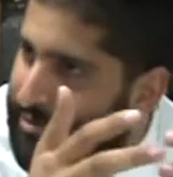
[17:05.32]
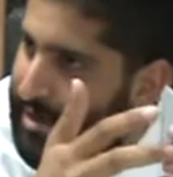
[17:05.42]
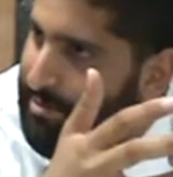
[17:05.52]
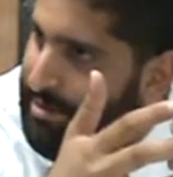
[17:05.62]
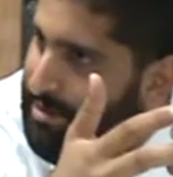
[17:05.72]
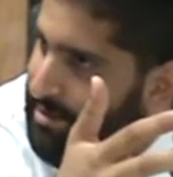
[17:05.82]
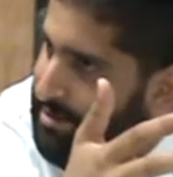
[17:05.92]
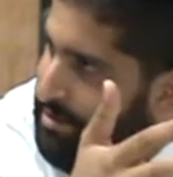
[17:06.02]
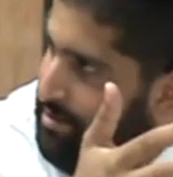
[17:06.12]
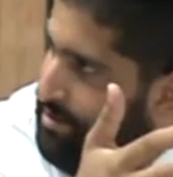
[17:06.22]
refinement.
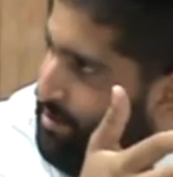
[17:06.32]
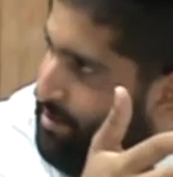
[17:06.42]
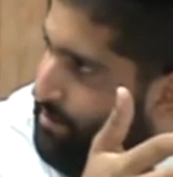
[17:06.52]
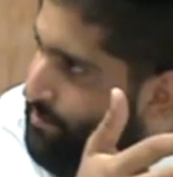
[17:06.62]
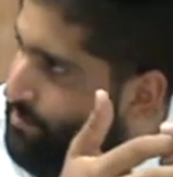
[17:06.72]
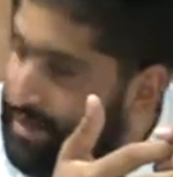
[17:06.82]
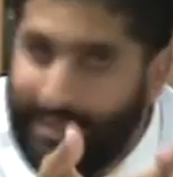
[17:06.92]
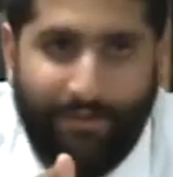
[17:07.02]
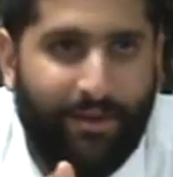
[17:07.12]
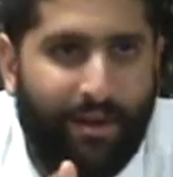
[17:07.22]
Is
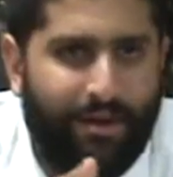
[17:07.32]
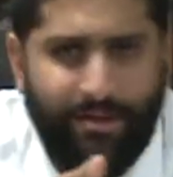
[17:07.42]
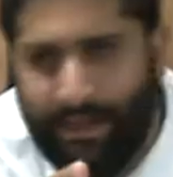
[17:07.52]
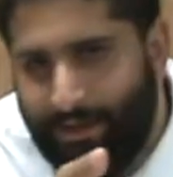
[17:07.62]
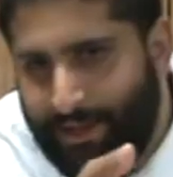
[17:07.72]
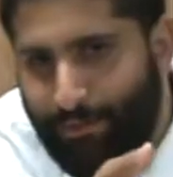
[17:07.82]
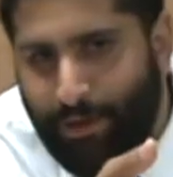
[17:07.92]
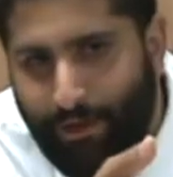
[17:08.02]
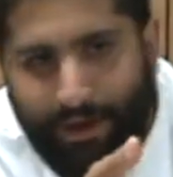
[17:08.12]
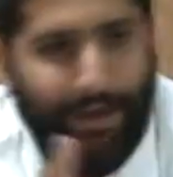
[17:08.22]
that fair? Is that
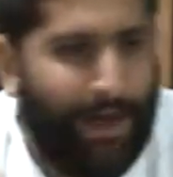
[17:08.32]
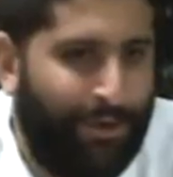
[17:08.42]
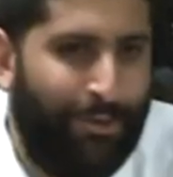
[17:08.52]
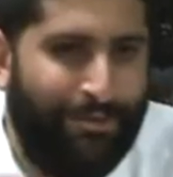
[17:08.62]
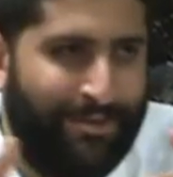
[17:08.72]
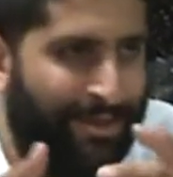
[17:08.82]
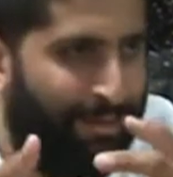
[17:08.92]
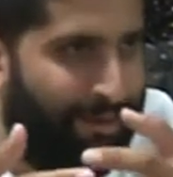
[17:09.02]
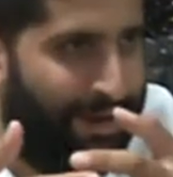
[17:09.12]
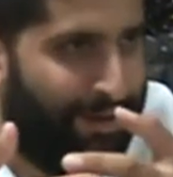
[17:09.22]
democratic? I don't know if it's
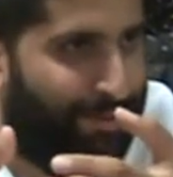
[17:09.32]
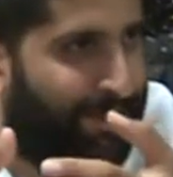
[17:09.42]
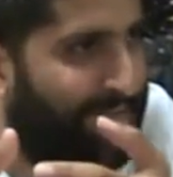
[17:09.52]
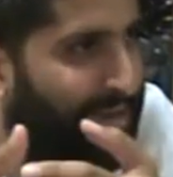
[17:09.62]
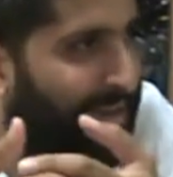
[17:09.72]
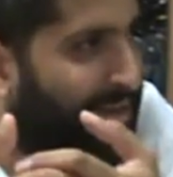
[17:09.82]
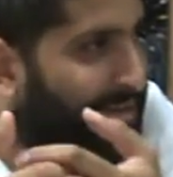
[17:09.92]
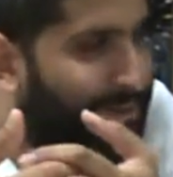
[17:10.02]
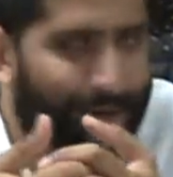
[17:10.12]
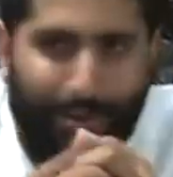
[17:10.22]
democratic, but it's
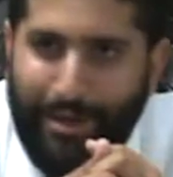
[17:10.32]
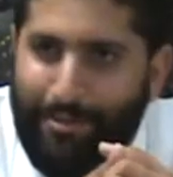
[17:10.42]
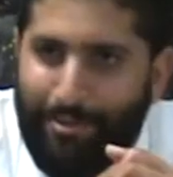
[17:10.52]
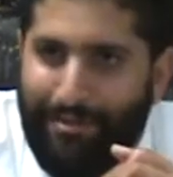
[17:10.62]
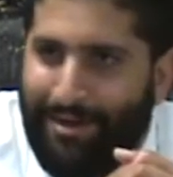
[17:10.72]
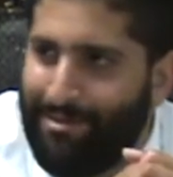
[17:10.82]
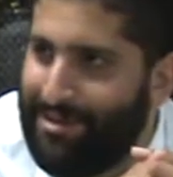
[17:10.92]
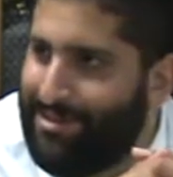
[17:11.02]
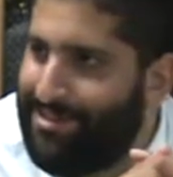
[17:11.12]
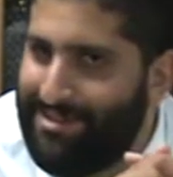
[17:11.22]
the way you keep your
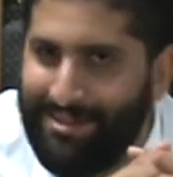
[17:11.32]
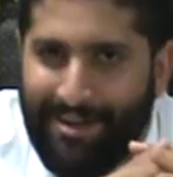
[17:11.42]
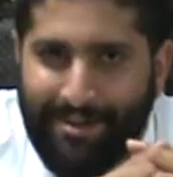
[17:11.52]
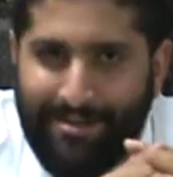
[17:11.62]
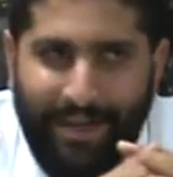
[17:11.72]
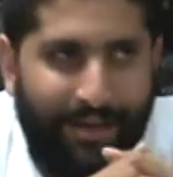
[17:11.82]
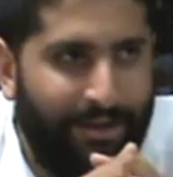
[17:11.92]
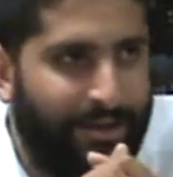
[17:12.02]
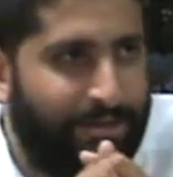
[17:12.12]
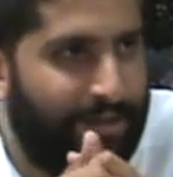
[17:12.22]
families
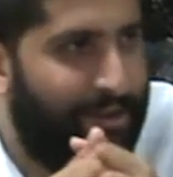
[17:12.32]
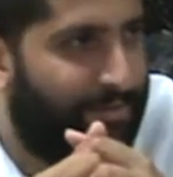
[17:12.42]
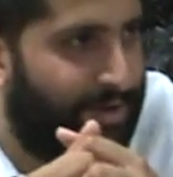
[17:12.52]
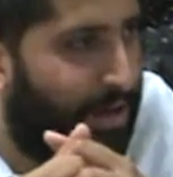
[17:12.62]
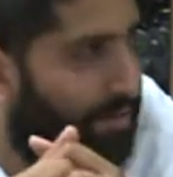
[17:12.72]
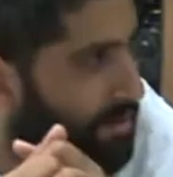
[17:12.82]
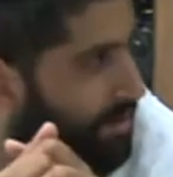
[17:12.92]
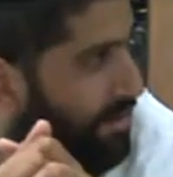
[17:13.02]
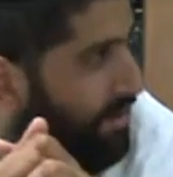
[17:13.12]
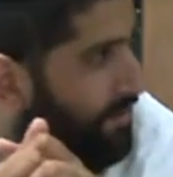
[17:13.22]
sane and safe and healthy.
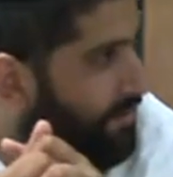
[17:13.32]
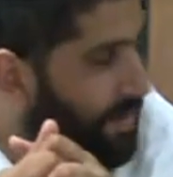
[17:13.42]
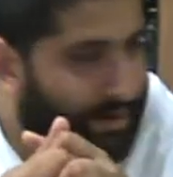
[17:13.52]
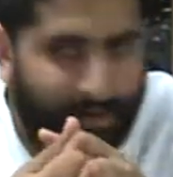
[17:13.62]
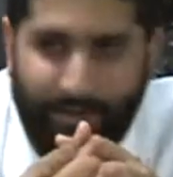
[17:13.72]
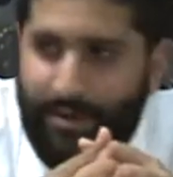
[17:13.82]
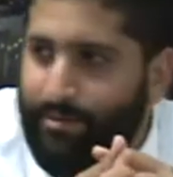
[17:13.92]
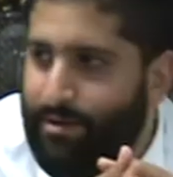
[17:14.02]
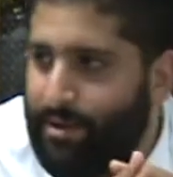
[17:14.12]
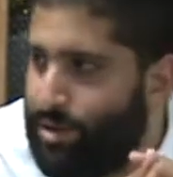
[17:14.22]
And if
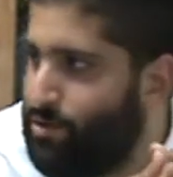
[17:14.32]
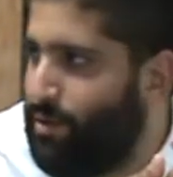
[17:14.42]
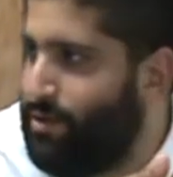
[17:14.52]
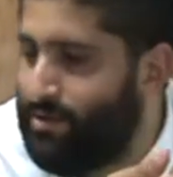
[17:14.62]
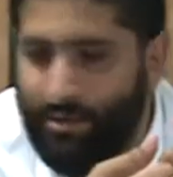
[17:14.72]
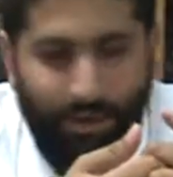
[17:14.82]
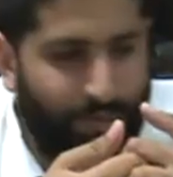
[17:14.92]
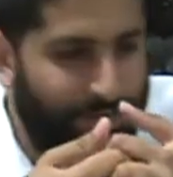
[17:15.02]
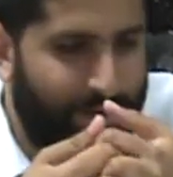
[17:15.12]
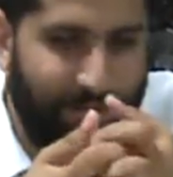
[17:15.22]
anybody just wants to
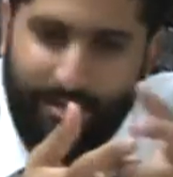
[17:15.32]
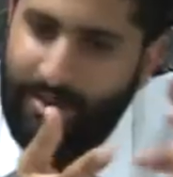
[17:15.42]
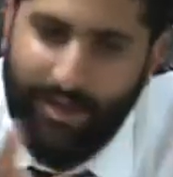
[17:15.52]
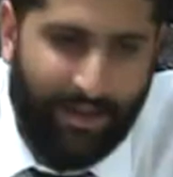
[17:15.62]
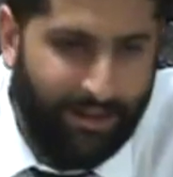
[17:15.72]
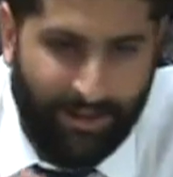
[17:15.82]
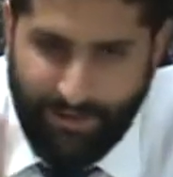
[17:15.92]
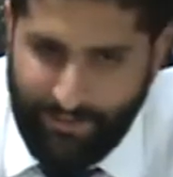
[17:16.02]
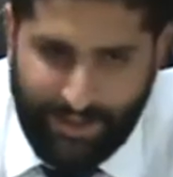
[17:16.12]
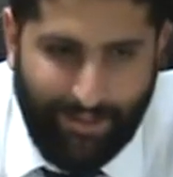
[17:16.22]
know, it's a today,
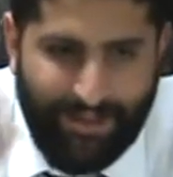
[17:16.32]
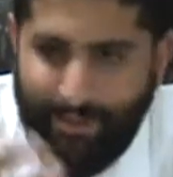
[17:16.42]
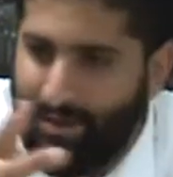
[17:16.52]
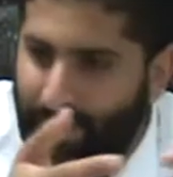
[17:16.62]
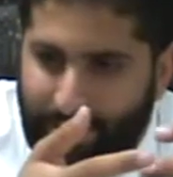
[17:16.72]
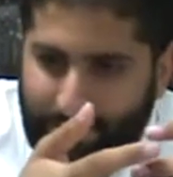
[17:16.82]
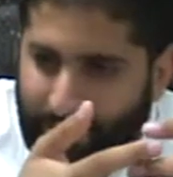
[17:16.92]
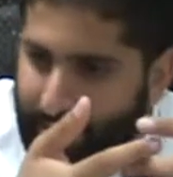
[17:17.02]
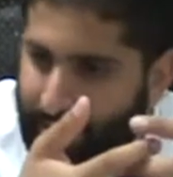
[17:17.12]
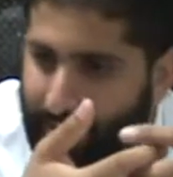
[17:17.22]
somebody sent me an article
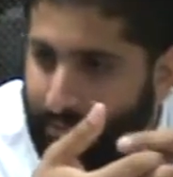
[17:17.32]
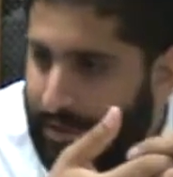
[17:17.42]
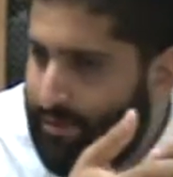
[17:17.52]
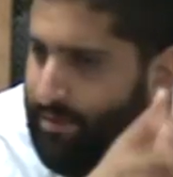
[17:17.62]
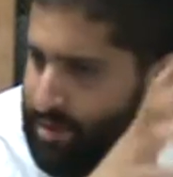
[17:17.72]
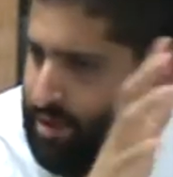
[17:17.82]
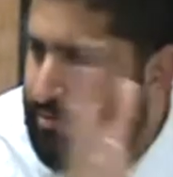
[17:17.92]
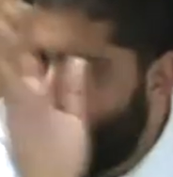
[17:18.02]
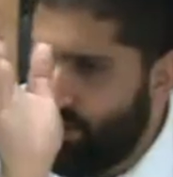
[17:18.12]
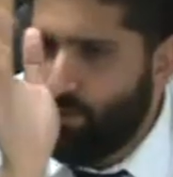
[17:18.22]
of a certain
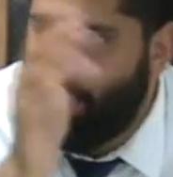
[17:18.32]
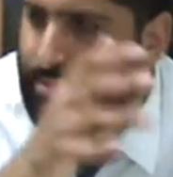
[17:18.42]
person who was